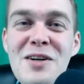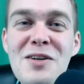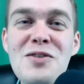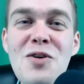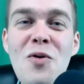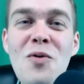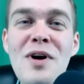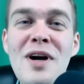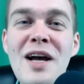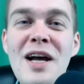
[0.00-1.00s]
So
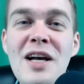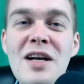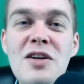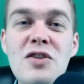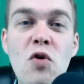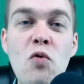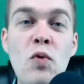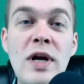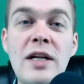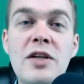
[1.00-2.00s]

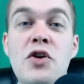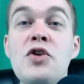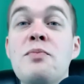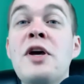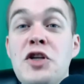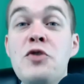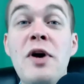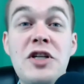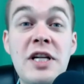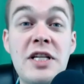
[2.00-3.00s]
you
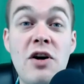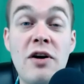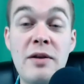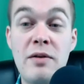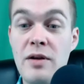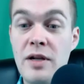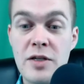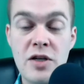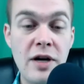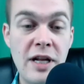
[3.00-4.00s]
mentioned it started
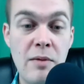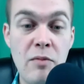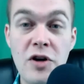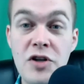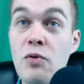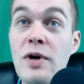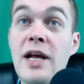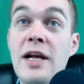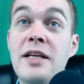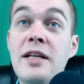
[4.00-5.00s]
in March
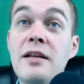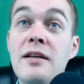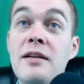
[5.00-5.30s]
2019?